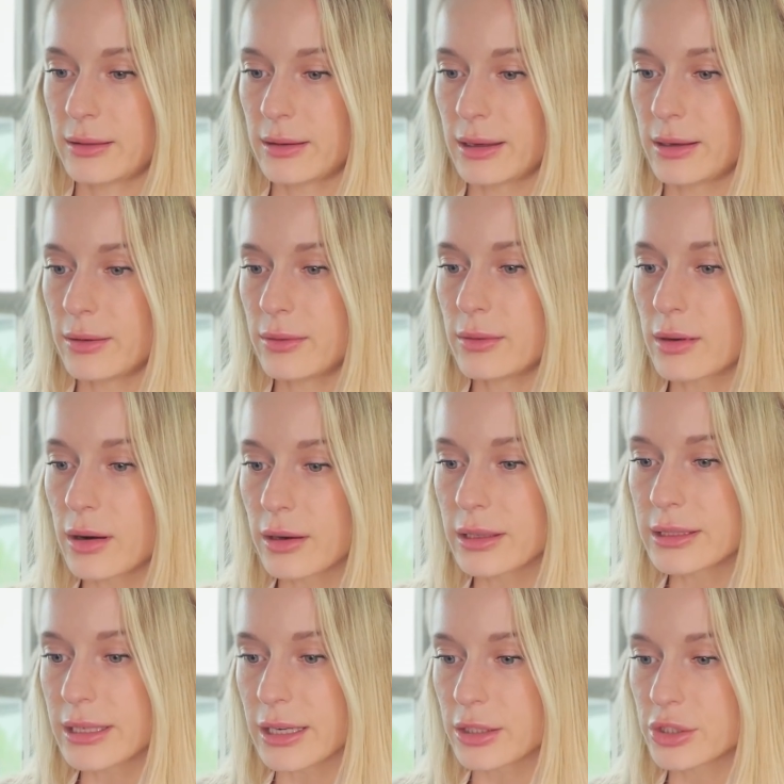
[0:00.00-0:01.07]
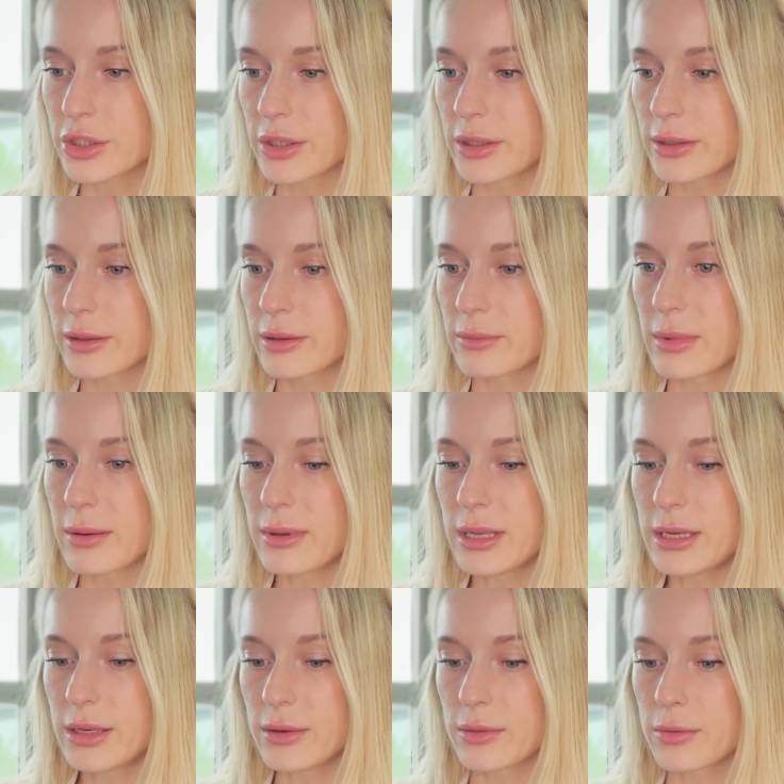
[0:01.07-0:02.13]
I don't architecture. Maybe they
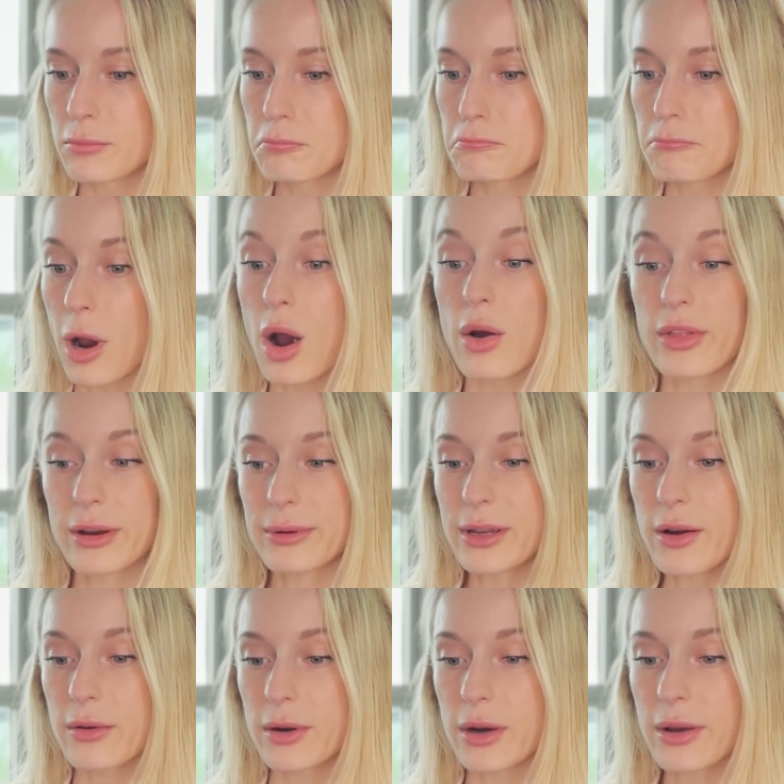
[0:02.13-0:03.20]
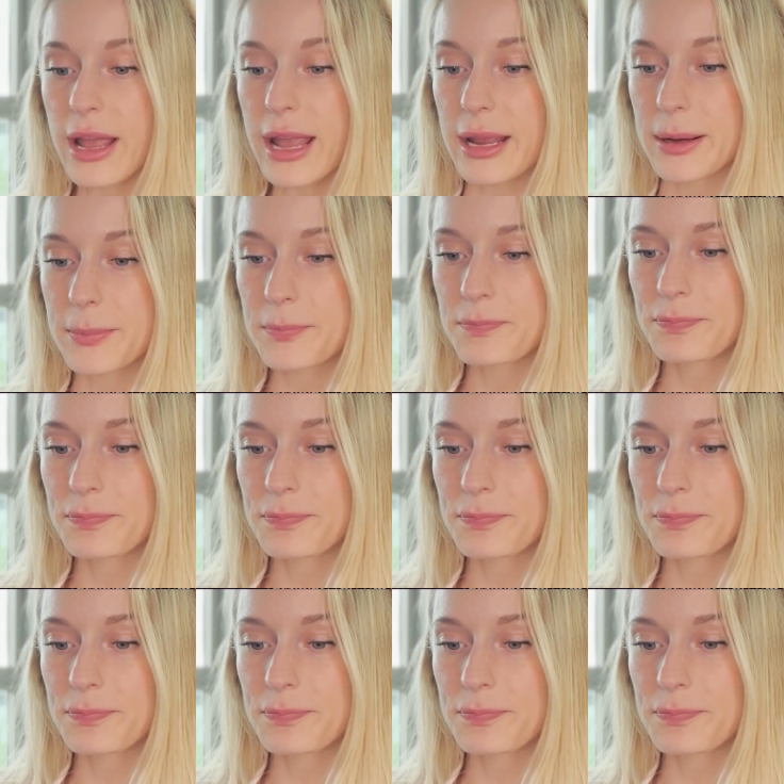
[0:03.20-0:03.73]
do. Oh, there we go. Okay.